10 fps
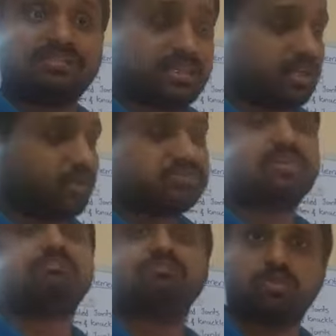steel of
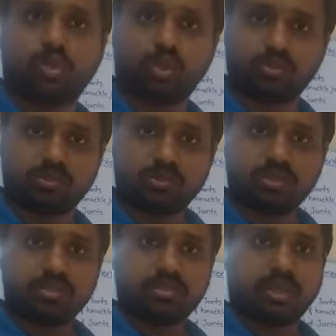some code,
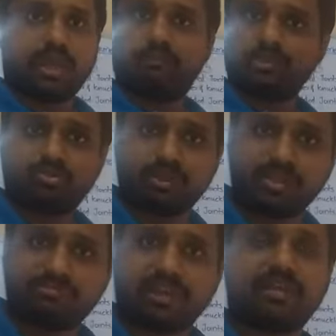
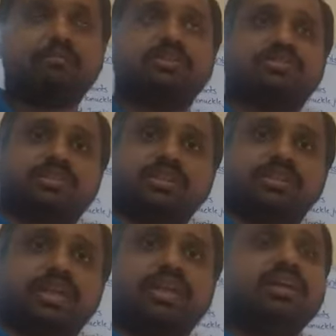MS25,
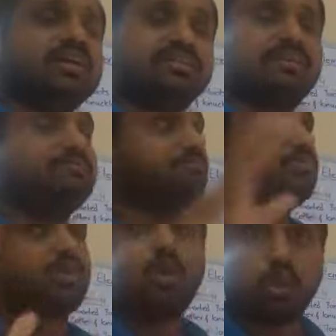MS30,
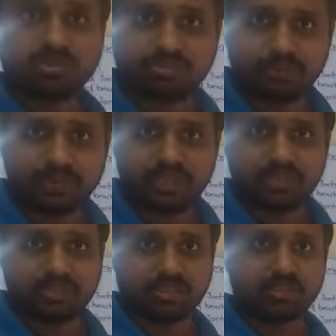some codes will be
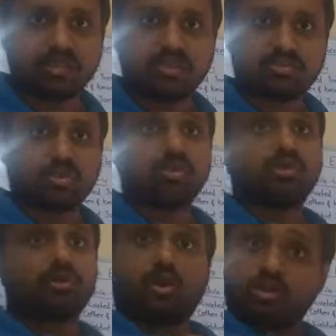there.
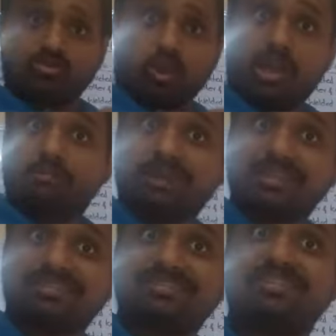So on what
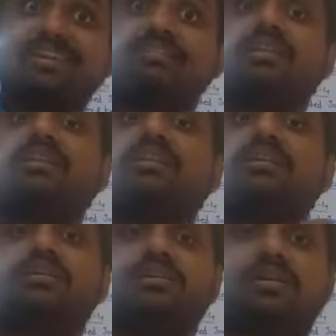basis they
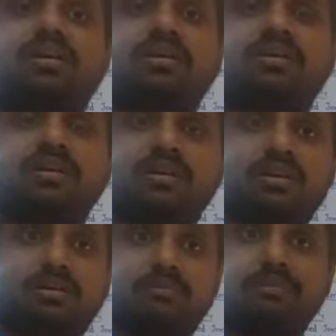will
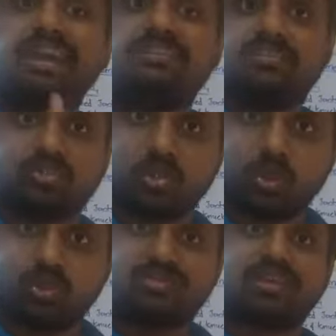make these
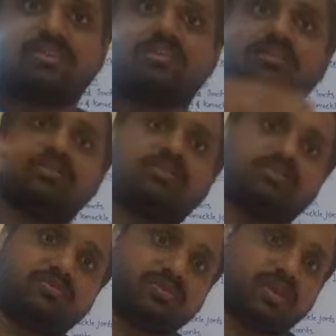codes,
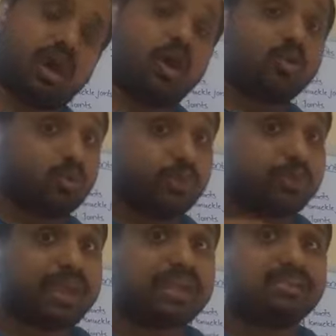and how you
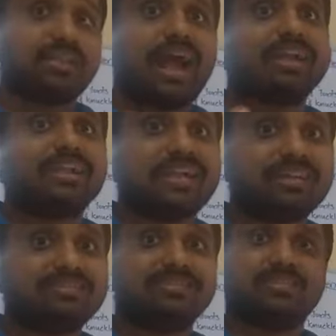can
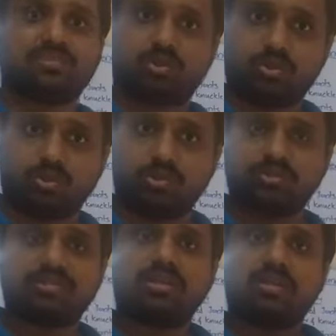analyze these codes,